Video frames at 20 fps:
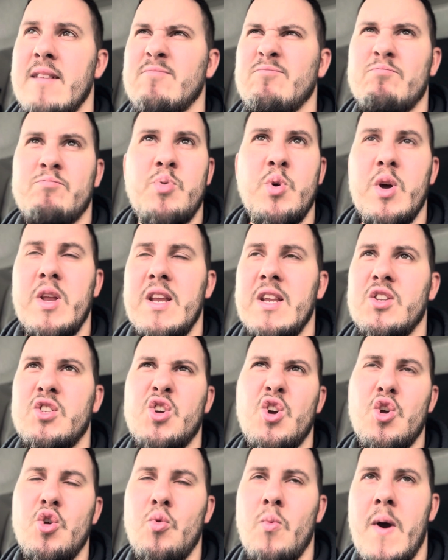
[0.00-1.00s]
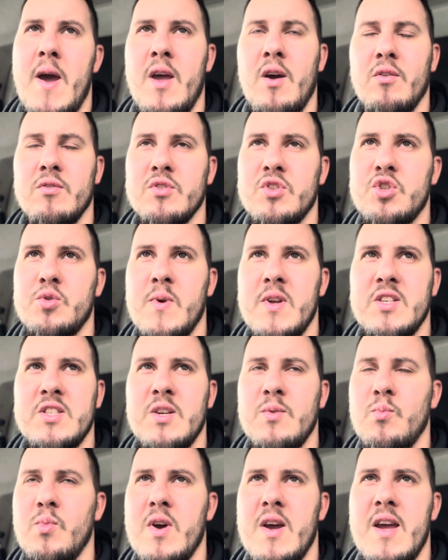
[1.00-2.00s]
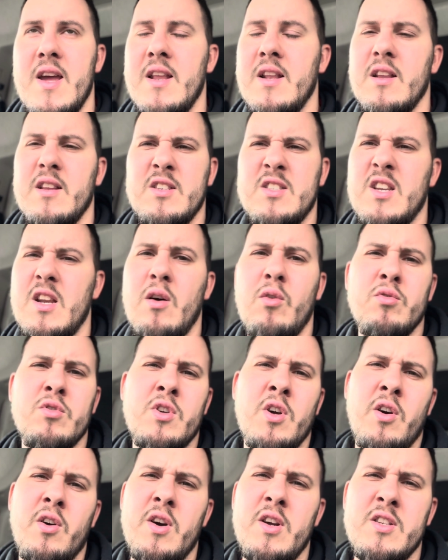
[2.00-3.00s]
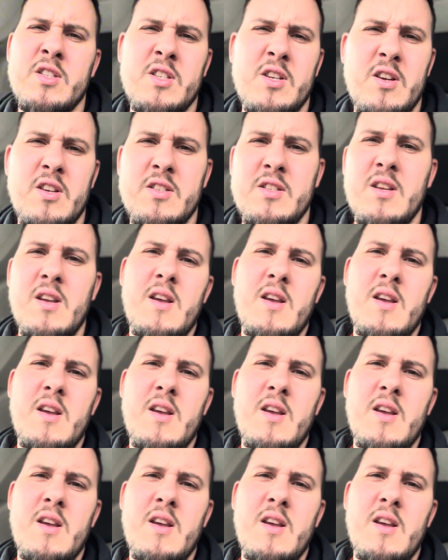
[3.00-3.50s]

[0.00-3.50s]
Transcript: putting in two-way on switching where it's an old cottage, so